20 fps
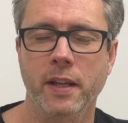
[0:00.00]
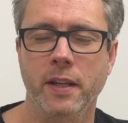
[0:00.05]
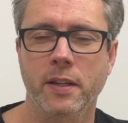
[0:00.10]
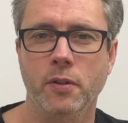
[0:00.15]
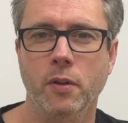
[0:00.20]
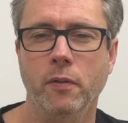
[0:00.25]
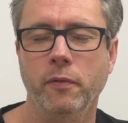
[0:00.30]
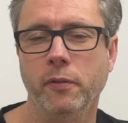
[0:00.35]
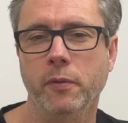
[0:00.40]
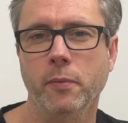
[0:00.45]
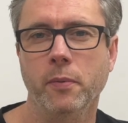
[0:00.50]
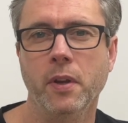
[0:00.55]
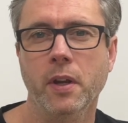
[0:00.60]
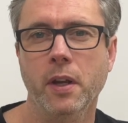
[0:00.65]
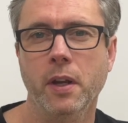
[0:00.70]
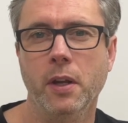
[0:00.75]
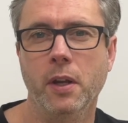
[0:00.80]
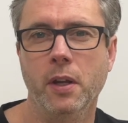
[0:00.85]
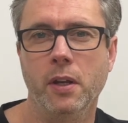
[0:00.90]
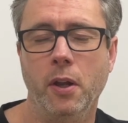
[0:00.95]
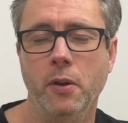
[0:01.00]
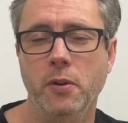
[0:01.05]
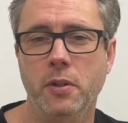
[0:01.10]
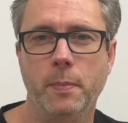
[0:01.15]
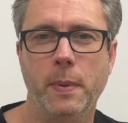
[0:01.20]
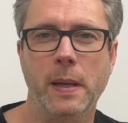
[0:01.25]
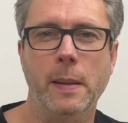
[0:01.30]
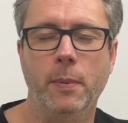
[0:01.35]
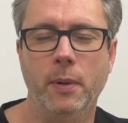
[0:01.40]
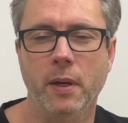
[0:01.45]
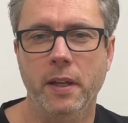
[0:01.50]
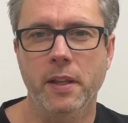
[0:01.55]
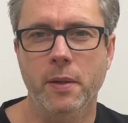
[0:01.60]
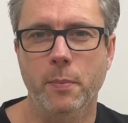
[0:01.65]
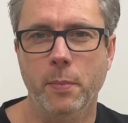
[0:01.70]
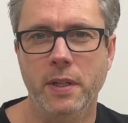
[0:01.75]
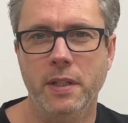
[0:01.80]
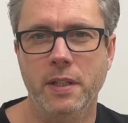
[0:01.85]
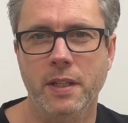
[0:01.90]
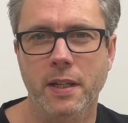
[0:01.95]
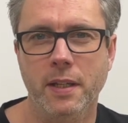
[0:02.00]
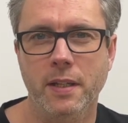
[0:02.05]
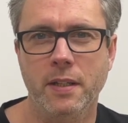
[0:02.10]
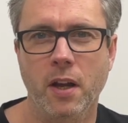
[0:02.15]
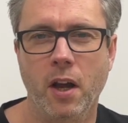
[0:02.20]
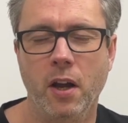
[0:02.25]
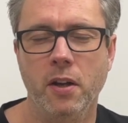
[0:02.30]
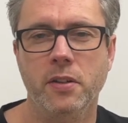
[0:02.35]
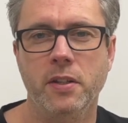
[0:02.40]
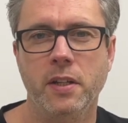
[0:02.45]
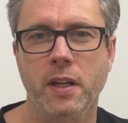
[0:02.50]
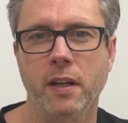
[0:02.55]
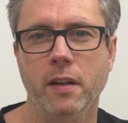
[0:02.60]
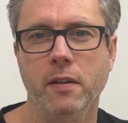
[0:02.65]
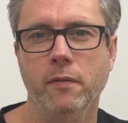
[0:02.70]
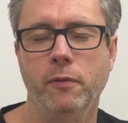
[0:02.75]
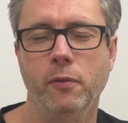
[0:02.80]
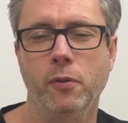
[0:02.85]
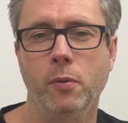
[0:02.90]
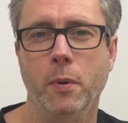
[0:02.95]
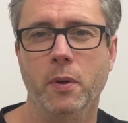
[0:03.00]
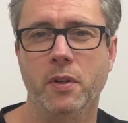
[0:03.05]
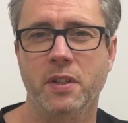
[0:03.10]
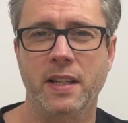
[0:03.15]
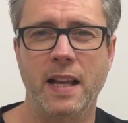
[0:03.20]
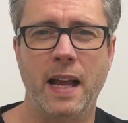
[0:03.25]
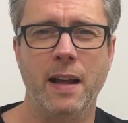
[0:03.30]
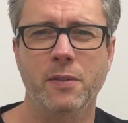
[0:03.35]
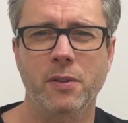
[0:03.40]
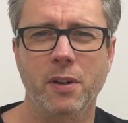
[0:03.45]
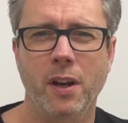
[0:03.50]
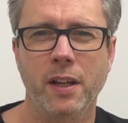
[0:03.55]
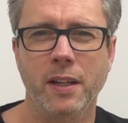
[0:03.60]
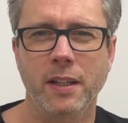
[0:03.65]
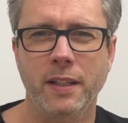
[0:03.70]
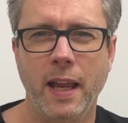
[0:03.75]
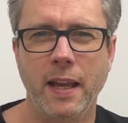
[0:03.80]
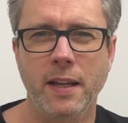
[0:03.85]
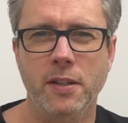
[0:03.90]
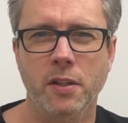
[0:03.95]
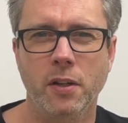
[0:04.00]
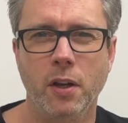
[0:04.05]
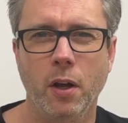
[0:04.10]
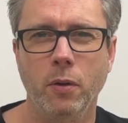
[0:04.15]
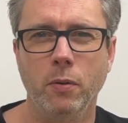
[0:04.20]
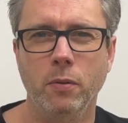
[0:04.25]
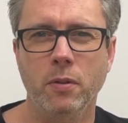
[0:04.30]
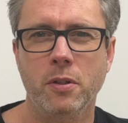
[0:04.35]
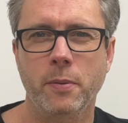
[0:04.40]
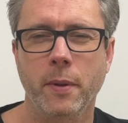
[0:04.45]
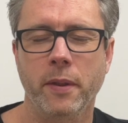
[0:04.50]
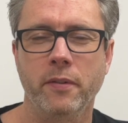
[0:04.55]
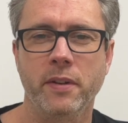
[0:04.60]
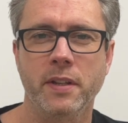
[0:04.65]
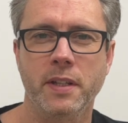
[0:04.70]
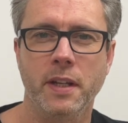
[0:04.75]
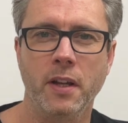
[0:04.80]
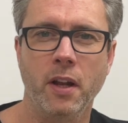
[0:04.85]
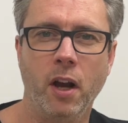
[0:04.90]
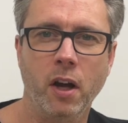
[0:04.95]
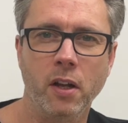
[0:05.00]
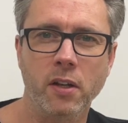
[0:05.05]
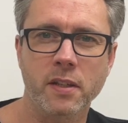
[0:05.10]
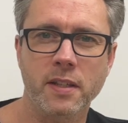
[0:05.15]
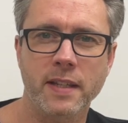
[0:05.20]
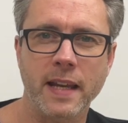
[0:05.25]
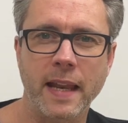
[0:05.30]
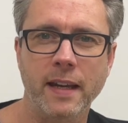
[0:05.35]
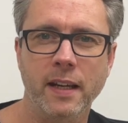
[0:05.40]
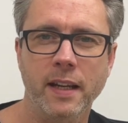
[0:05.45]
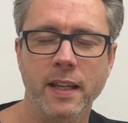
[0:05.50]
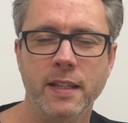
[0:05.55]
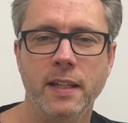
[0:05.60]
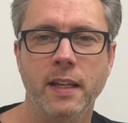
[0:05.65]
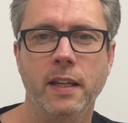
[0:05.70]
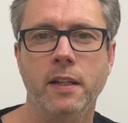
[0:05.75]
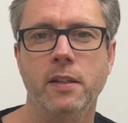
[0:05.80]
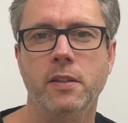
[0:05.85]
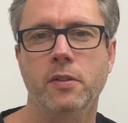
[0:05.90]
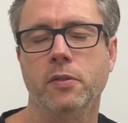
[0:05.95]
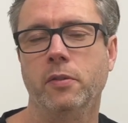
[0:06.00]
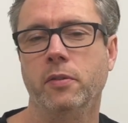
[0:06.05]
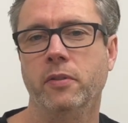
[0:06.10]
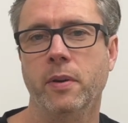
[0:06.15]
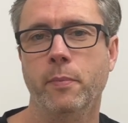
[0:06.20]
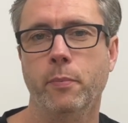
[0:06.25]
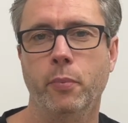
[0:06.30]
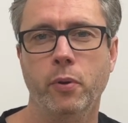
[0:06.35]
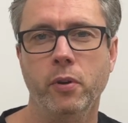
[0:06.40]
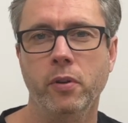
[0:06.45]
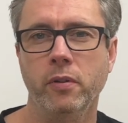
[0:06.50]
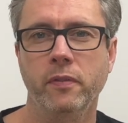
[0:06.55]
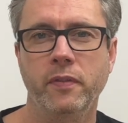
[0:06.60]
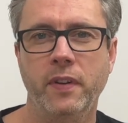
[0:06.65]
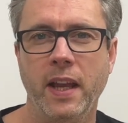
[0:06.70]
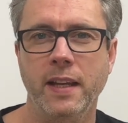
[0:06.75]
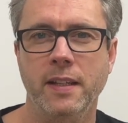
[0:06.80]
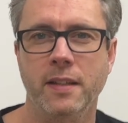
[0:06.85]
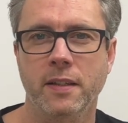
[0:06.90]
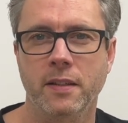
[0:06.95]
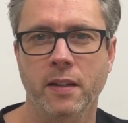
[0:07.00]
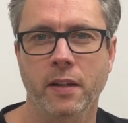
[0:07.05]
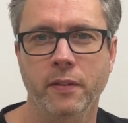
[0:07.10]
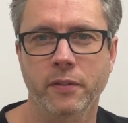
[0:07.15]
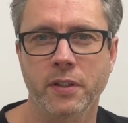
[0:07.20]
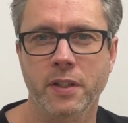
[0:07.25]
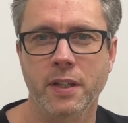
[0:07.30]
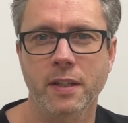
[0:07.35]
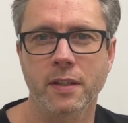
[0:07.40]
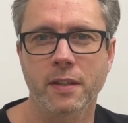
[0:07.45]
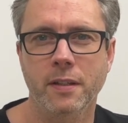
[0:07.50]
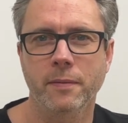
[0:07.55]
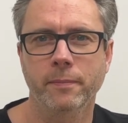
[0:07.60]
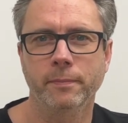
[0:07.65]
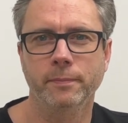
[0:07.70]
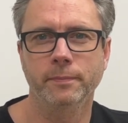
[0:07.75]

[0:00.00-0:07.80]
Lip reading: There's often loads of people in the business asking for what sound like data goals, whether it's enhanced analytics or improved data services.